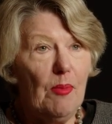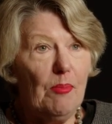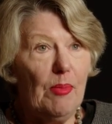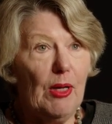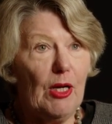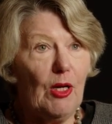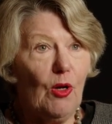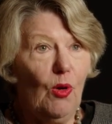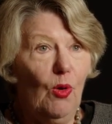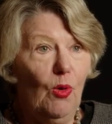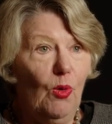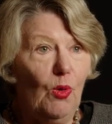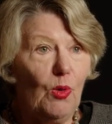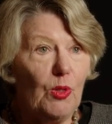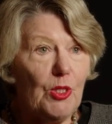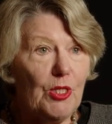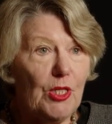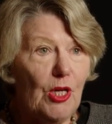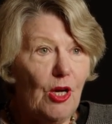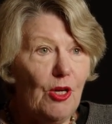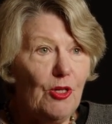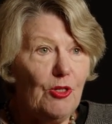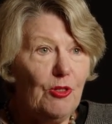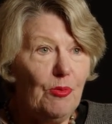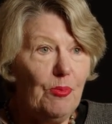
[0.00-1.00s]
but
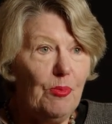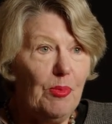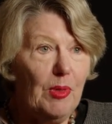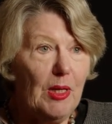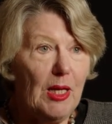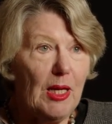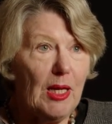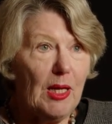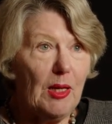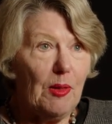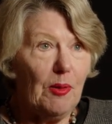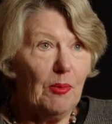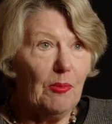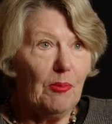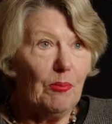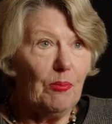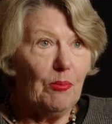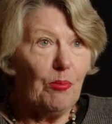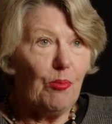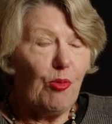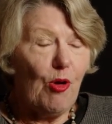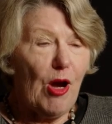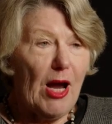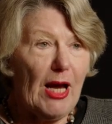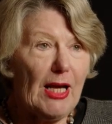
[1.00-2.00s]
also to be
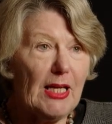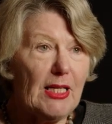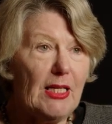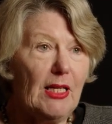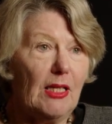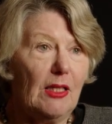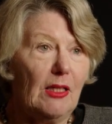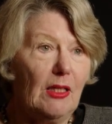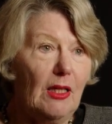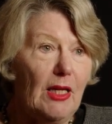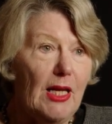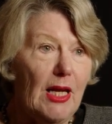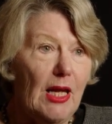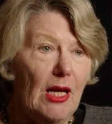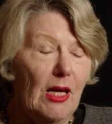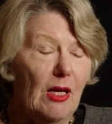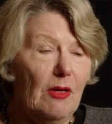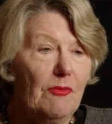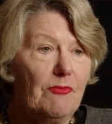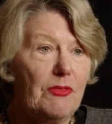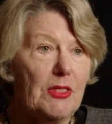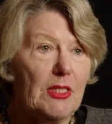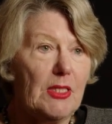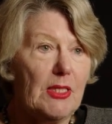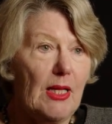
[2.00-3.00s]
practically
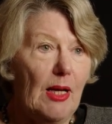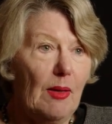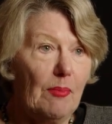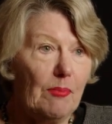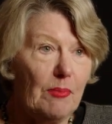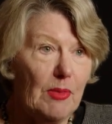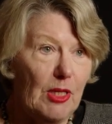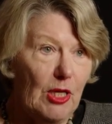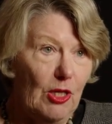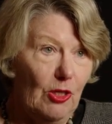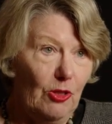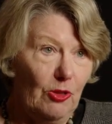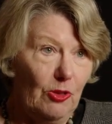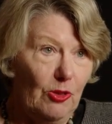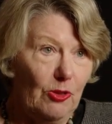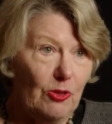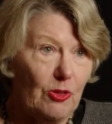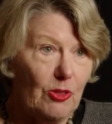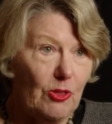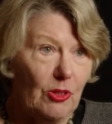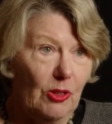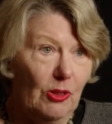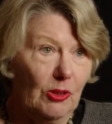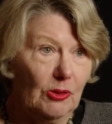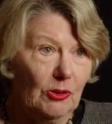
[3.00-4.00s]
of some
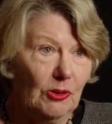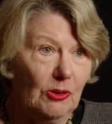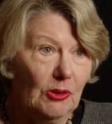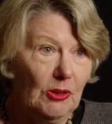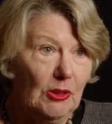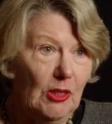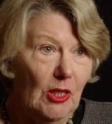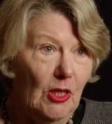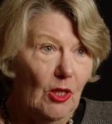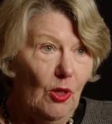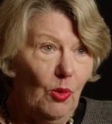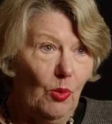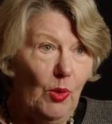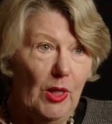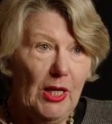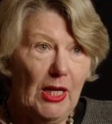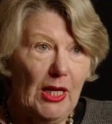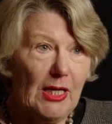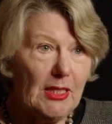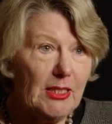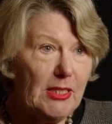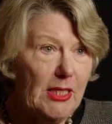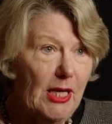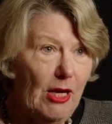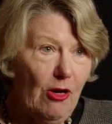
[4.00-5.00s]
use. We
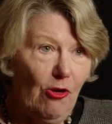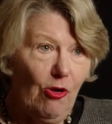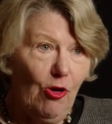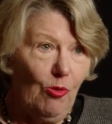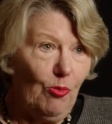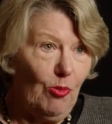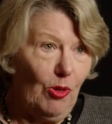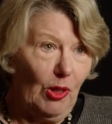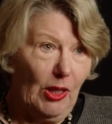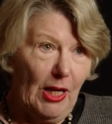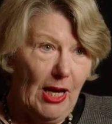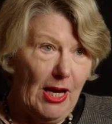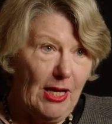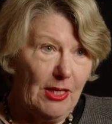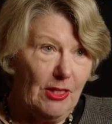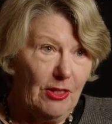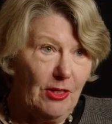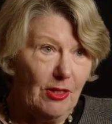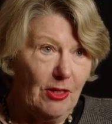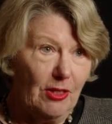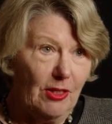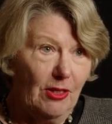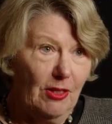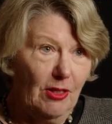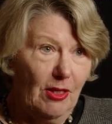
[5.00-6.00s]
are terrible at
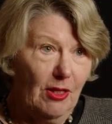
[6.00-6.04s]
it.